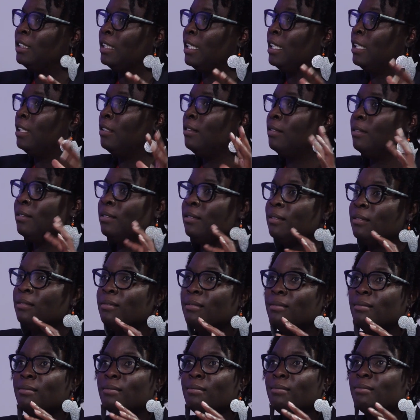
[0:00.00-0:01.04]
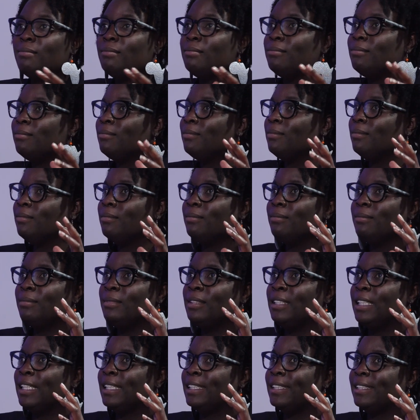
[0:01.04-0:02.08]
in
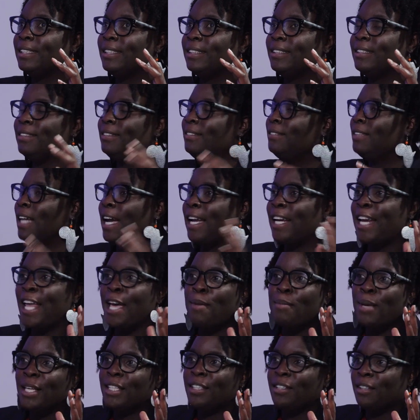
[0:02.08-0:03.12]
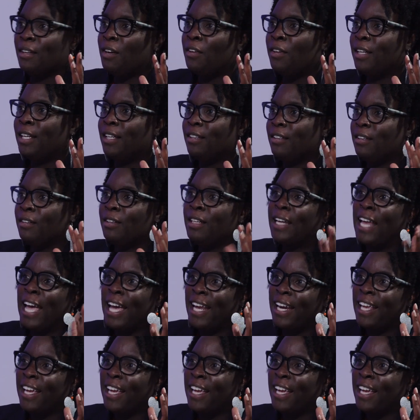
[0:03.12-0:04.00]
just dynamics on that